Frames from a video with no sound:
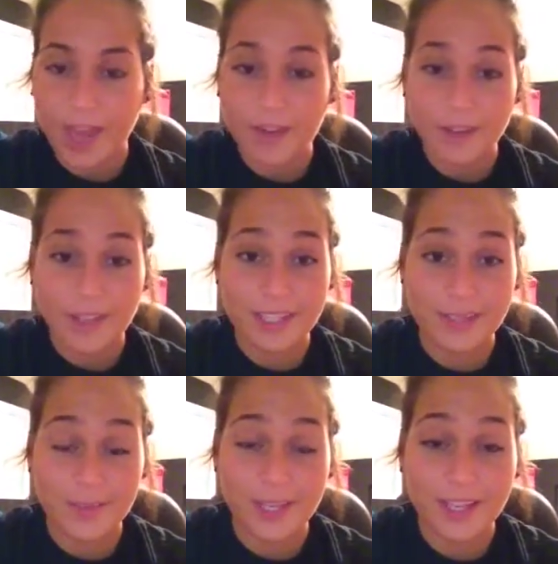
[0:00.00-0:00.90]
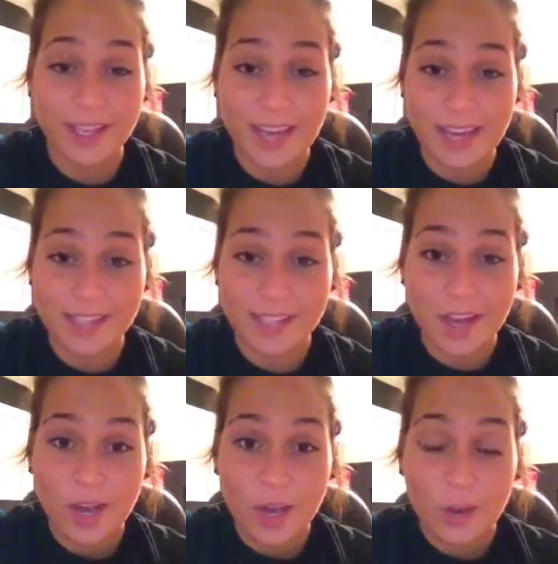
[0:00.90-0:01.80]
know that this week in class
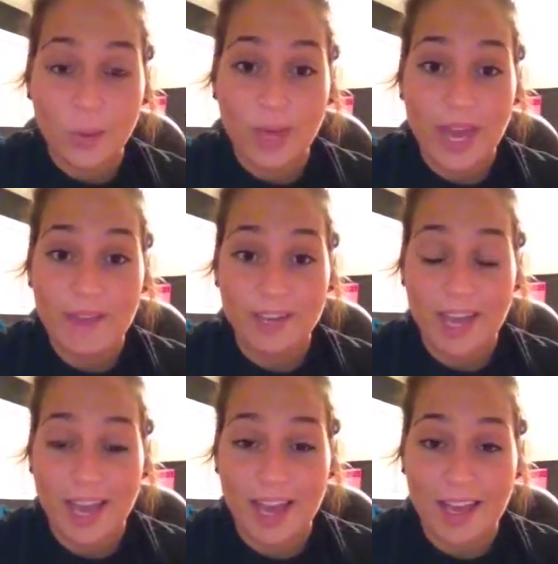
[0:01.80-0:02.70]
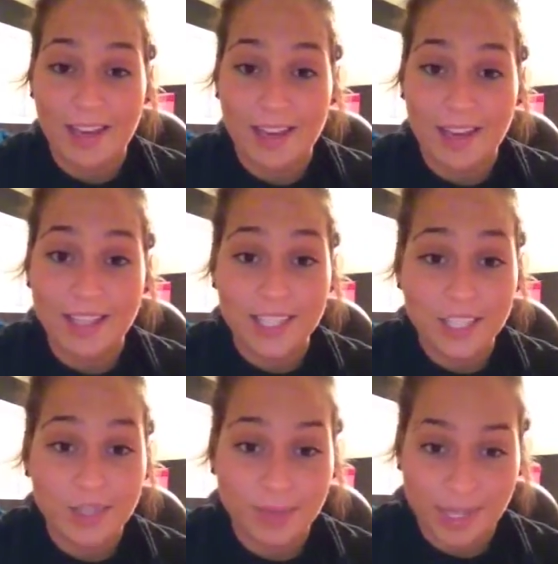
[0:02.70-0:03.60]
we haven't had a
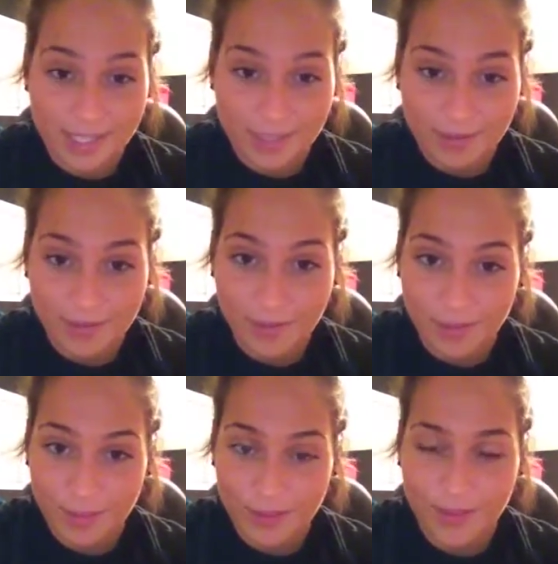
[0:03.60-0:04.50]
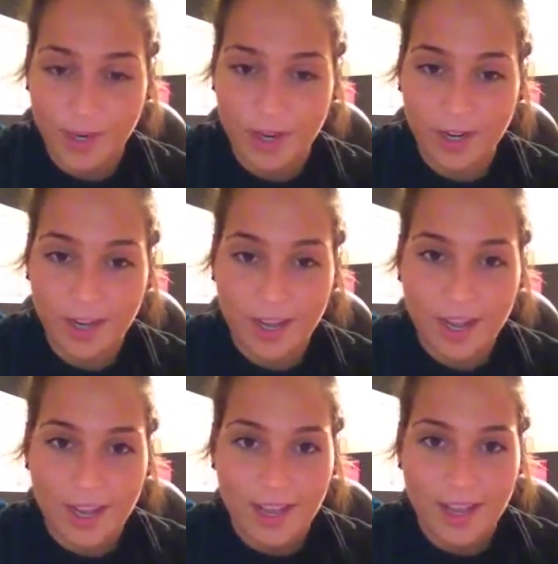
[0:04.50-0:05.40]
teacher present for the most part,
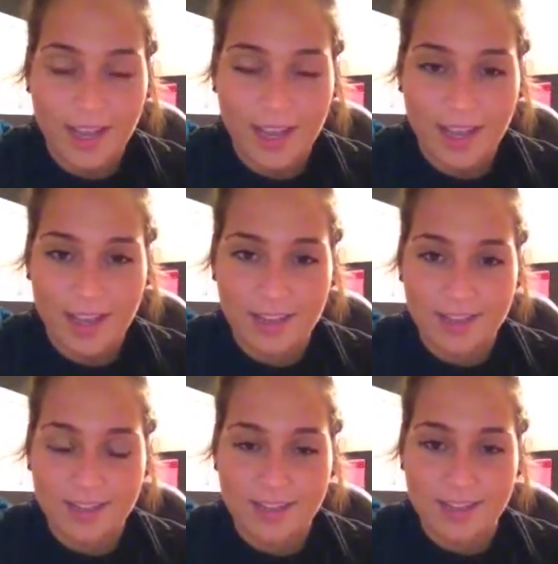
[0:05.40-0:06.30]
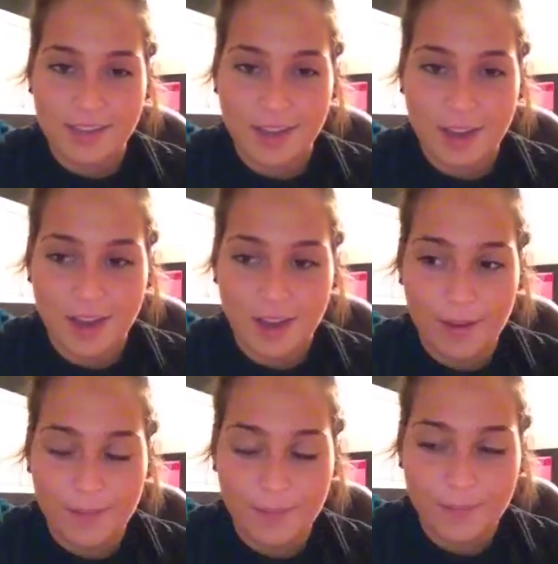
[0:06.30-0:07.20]
and
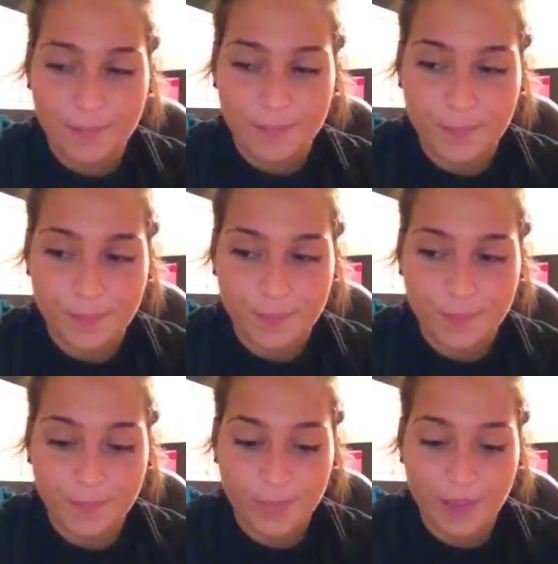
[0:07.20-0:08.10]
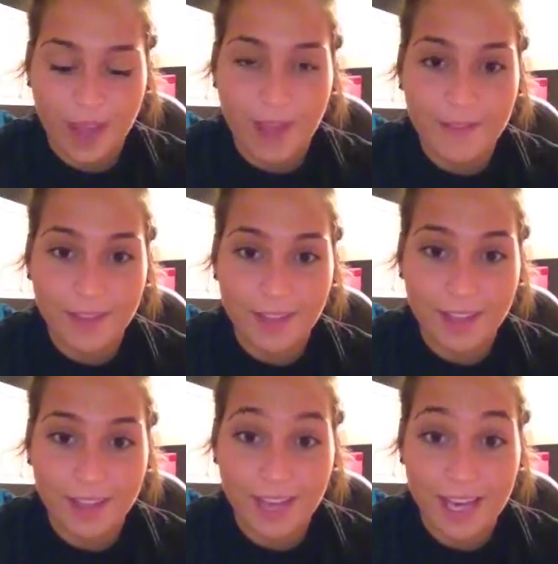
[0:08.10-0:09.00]
I feel
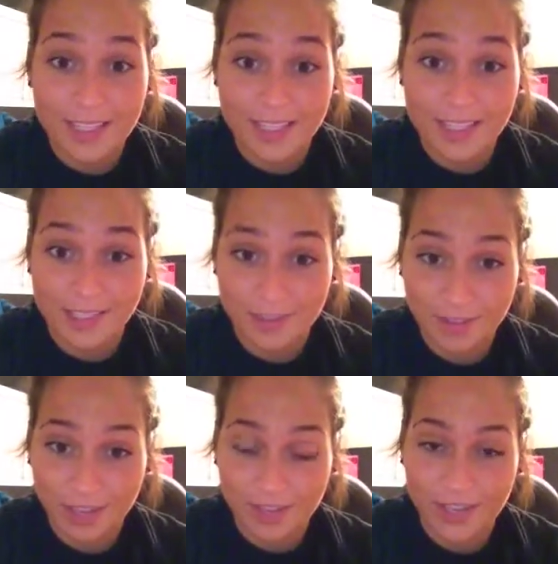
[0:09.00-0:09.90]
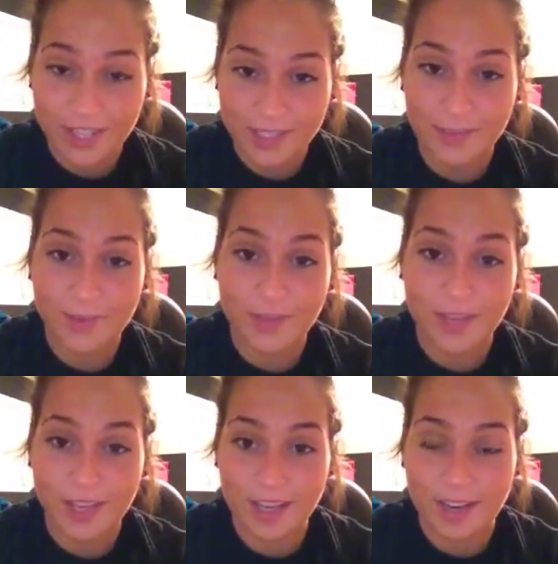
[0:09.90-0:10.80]
like class is still running very
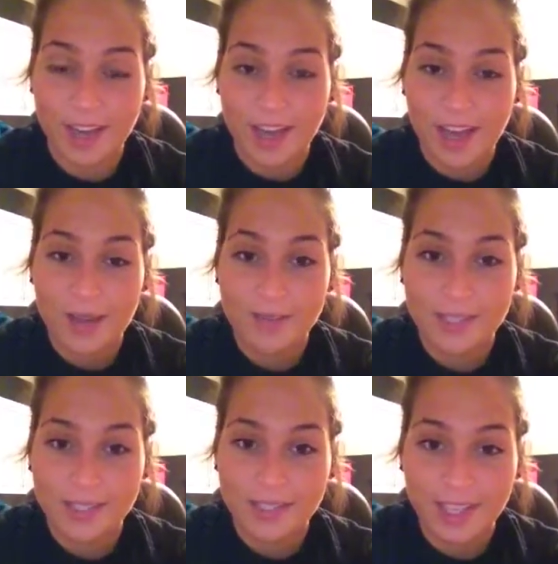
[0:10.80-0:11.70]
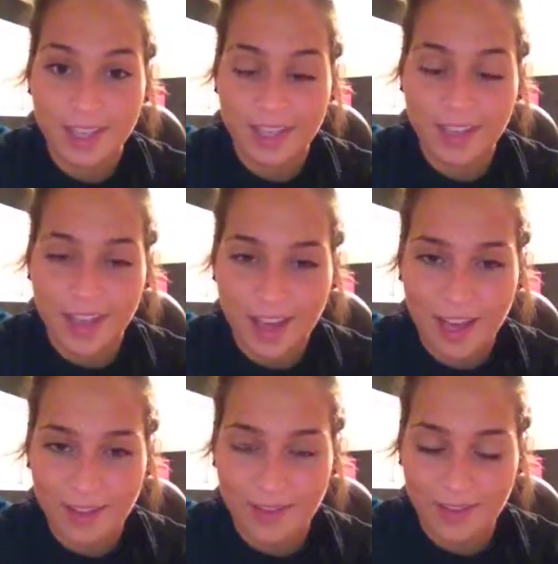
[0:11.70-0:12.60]
smoothly and I'm still getting a lot
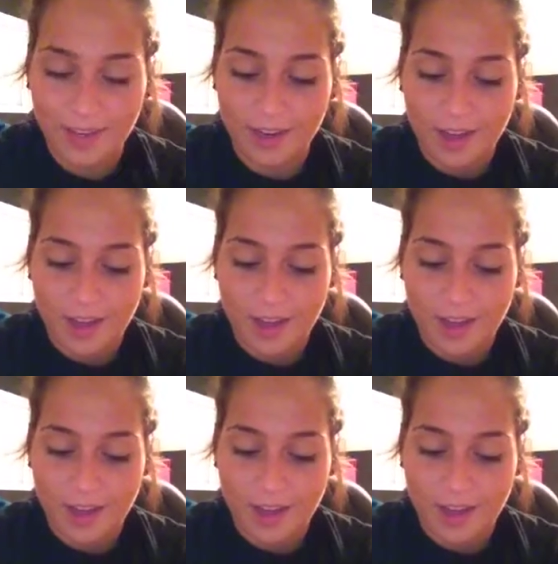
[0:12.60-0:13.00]
out of it.